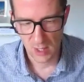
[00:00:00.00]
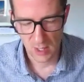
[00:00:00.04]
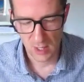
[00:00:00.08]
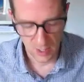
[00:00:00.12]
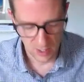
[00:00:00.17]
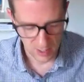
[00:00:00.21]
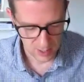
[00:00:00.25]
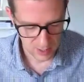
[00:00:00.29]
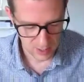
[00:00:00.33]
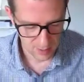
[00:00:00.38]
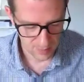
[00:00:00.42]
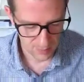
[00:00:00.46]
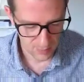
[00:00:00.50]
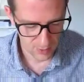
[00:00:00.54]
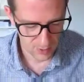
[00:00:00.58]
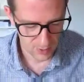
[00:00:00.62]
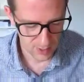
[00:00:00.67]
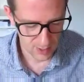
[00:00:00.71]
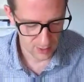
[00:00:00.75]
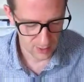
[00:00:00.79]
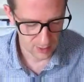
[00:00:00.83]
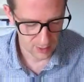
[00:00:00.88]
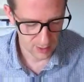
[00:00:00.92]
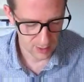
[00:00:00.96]
but
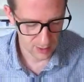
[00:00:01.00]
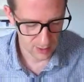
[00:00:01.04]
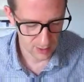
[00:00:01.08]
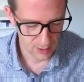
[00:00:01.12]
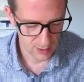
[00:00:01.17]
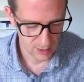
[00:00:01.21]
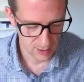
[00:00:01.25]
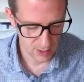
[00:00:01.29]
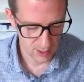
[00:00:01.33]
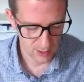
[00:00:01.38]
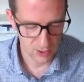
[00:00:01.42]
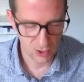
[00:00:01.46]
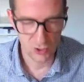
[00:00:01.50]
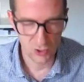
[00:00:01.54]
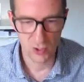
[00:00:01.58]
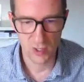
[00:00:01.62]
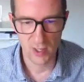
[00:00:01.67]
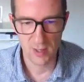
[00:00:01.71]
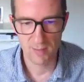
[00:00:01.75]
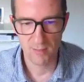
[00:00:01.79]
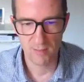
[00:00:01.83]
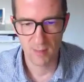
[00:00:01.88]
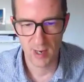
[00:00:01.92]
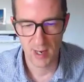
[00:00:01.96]
then there's a
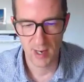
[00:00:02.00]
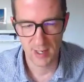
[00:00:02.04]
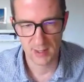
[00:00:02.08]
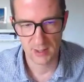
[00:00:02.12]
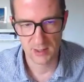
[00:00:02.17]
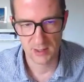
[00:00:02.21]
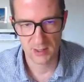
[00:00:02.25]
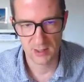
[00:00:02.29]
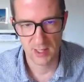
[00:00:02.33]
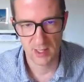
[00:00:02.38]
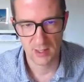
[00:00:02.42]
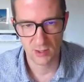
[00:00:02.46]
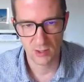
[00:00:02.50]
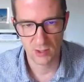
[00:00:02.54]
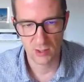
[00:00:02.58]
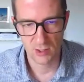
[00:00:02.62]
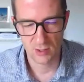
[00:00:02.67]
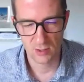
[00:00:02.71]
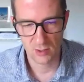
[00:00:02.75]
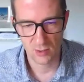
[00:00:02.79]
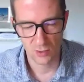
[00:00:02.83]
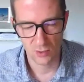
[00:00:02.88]
trim extension,